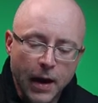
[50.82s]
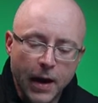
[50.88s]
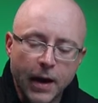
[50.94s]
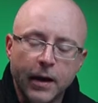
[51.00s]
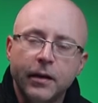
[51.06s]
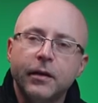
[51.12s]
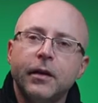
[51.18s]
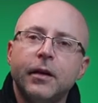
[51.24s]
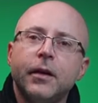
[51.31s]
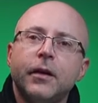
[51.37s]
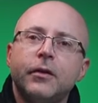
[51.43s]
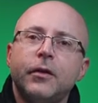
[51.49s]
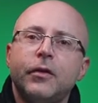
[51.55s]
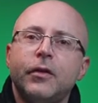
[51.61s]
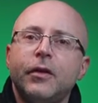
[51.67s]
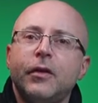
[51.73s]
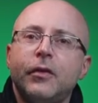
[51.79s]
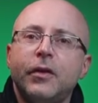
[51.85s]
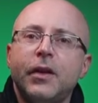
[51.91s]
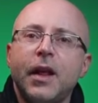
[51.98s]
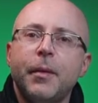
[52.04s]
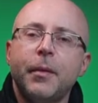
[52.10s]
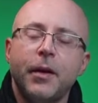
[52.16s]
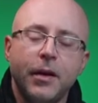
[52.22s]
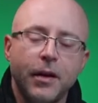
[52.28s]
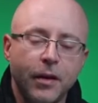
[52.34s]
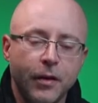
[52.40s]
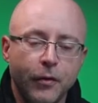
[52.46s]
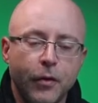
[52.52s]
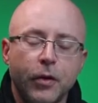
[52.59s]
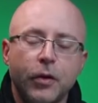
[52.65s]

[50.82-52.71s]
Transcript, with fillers: And uh, just a disclaimer here,